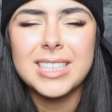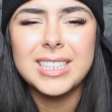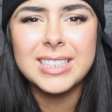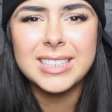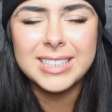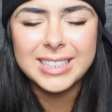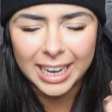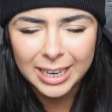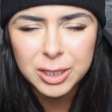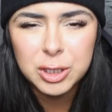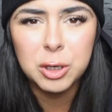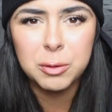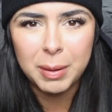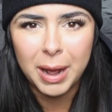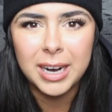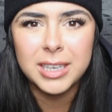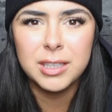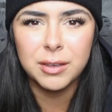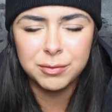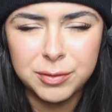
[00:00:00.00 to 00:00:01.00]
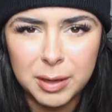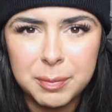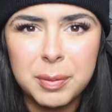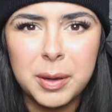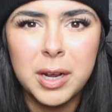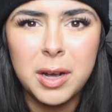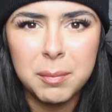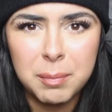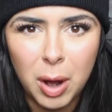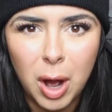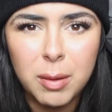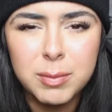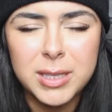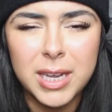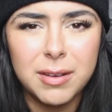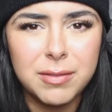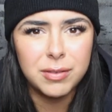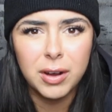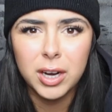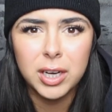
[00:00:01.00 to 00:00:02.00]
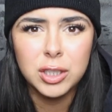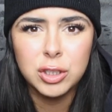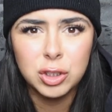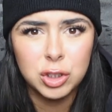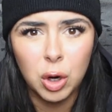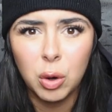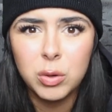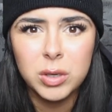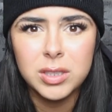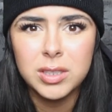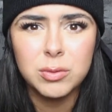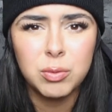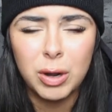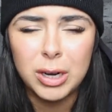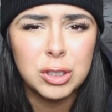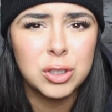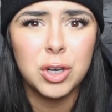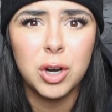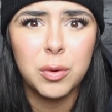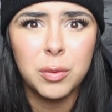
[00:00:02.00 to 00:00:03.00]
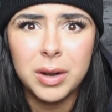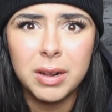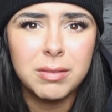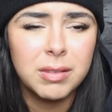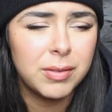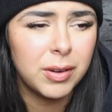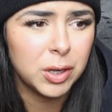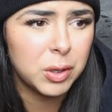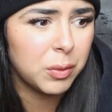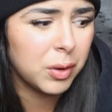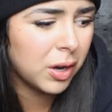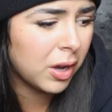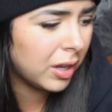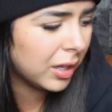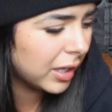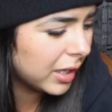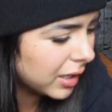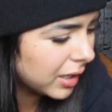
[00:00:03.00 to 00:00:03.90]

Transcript: and sent her back to flipping kebabs at Jonah's restaurant, whatever the you wanna call